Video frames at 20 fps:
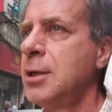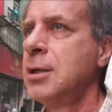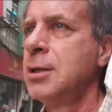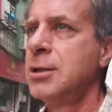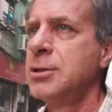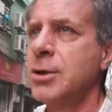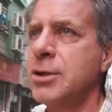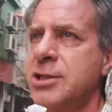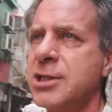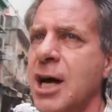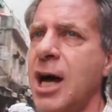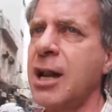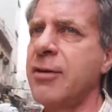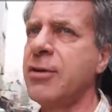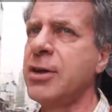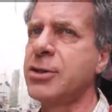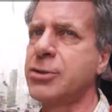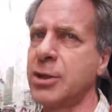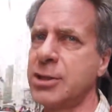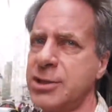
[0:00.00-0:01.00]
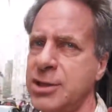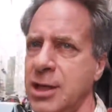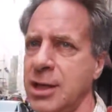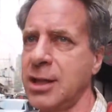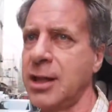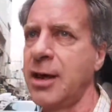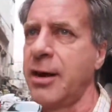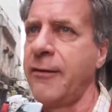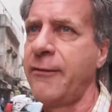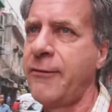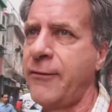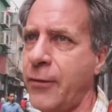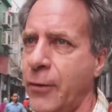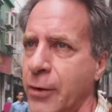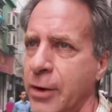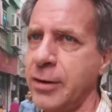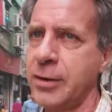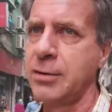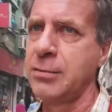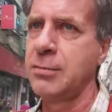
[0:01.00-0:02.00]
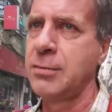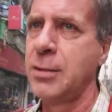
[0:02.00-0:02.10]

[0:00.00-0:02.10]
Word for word: So it's kind of interesting that a fort